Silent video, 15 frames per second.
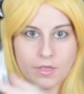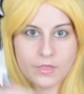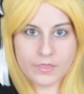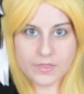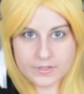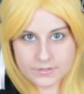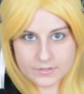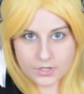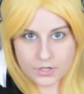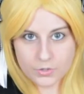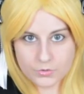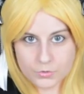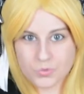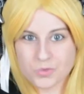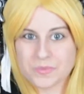this
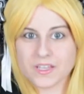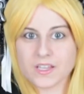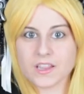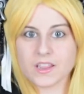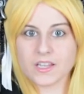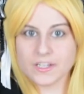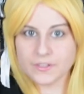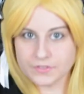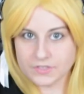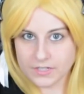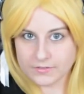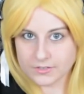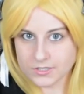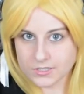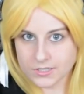coat will be a
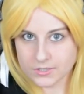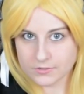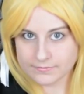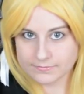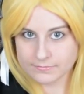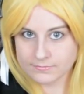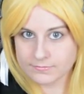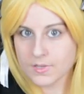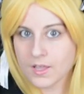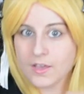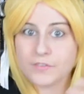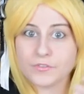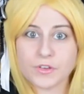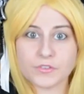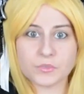lifesaver to you.
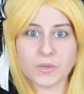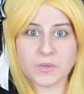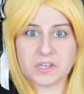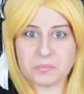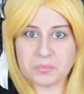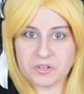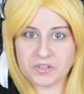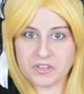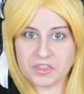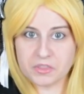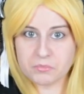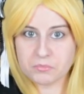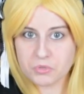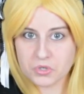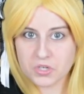If you have to wake up early in the
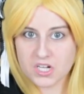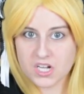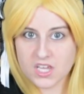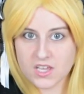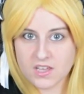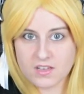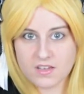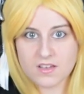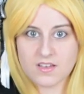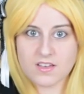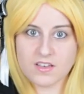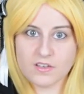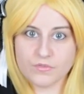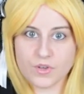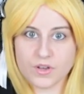morning,
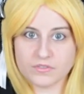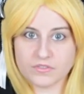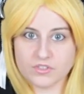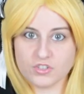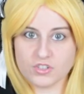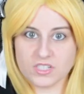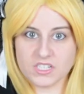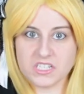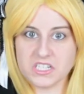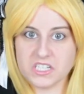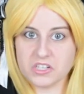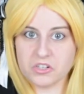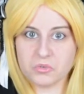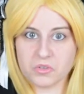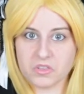if you have to just
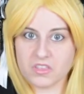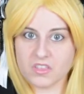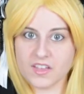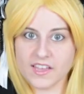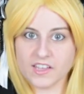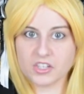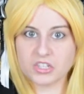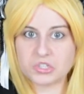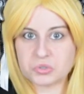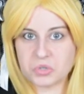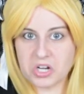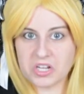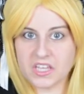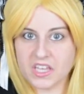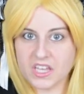deal with like
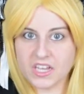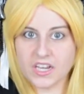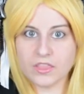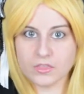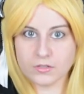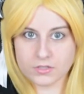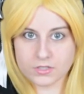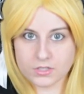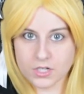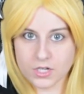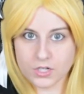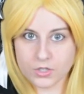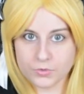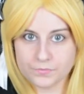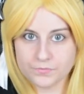trucking it in the
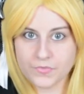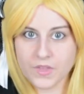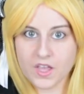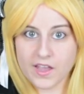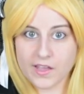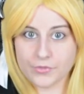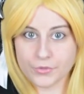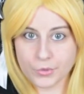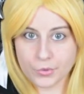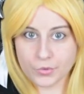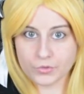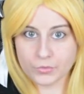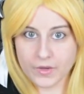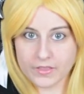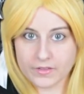snow and the
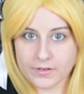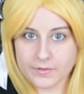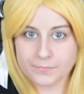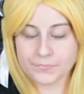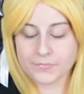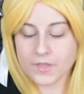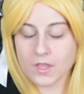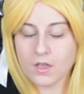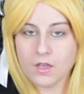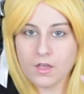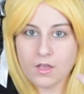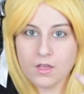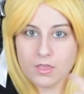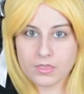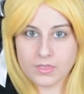cold weather,
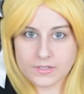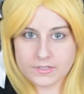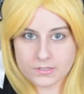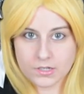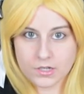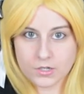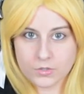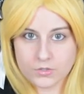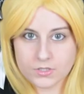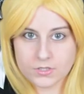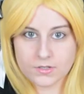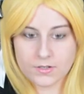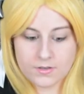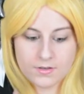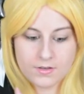this coat,
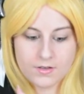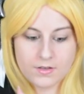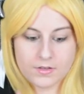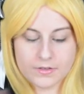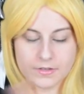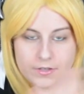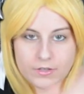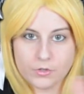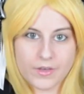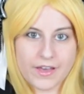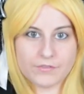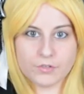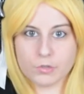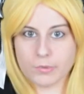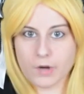you'll
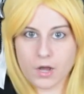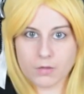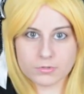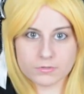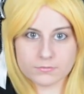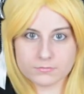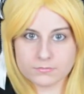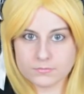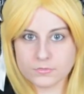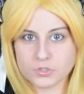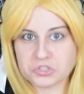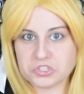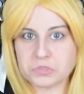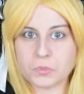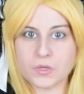have no problem. You'll
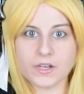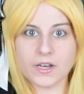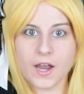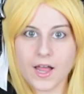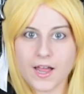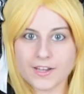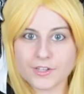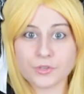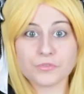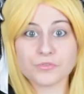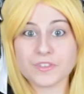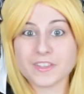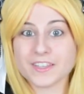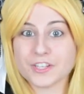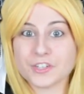just put it on, you'll
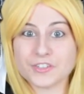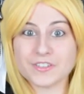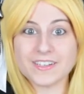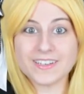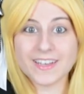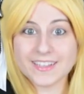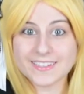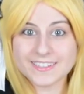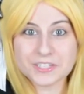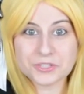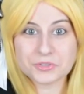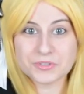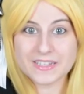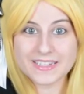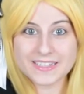feel like you're in a nice
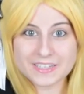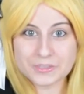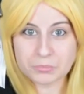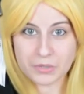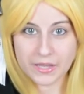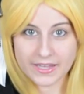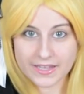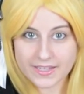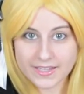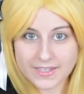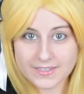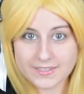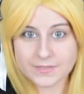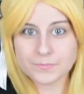little heated blanket,